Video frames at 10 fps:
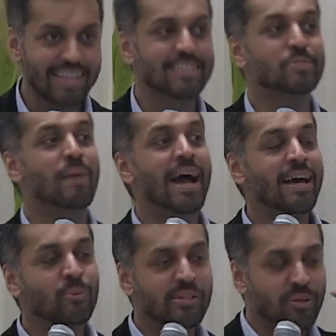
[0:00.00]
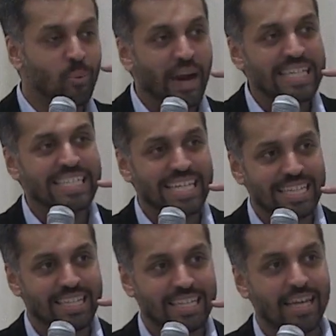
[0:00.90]
Smile with your white
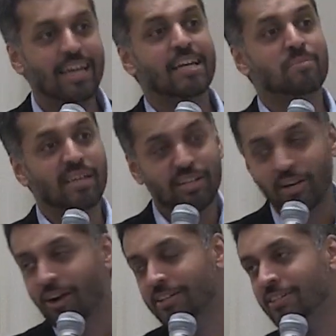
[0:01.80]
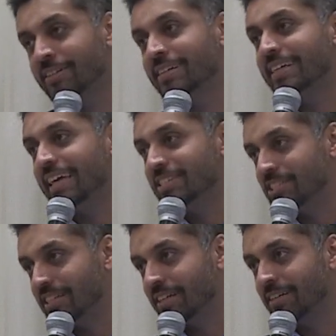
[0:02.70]
teeth and be a doctor,
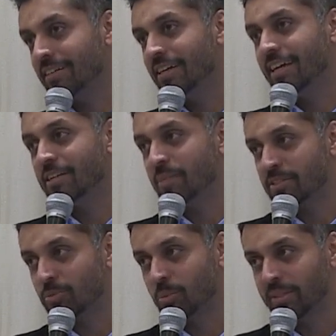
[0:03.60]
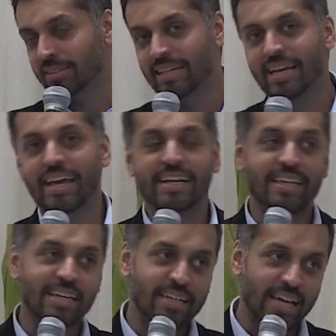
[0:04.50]
engineer, and businesswoman, and
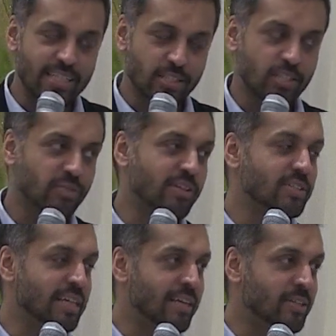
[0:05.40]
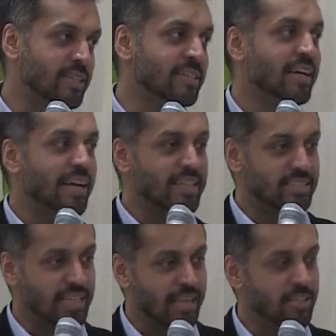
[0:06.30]
get a nice 6-figure salary, and
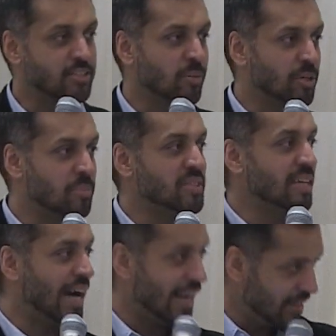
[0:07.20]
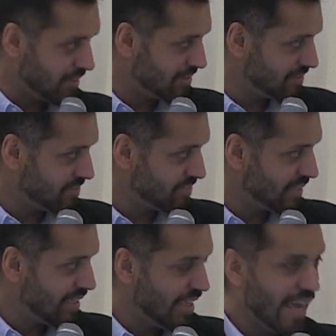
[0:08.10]
stay in the suburbs and hide.
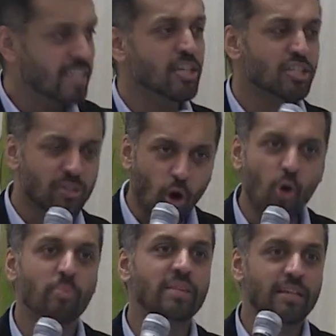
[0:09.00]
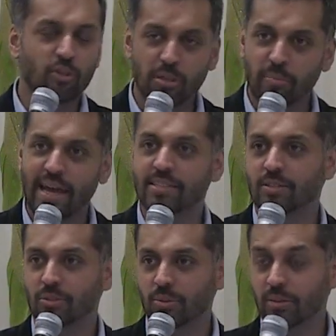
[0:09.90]
And just hope that you could pass
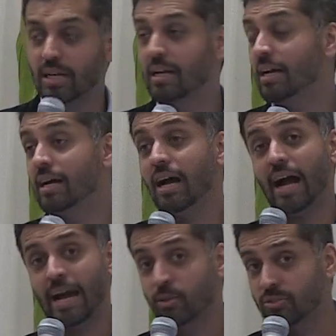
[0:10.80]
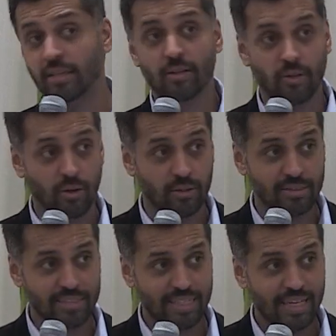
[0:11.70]
it through. I don't say that at all.
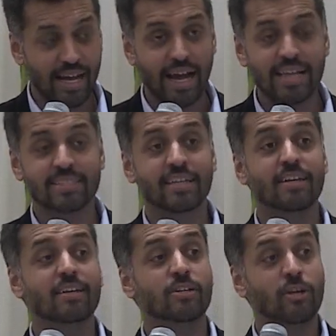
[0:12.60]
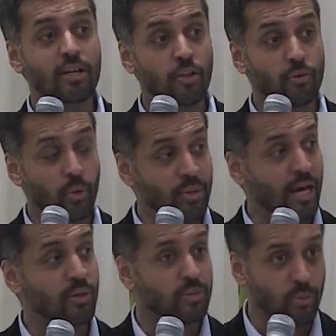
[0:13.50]
I say, you're gonna throw
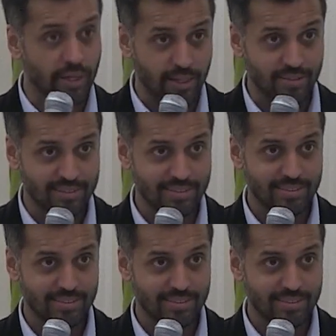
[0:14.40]
down in the ring,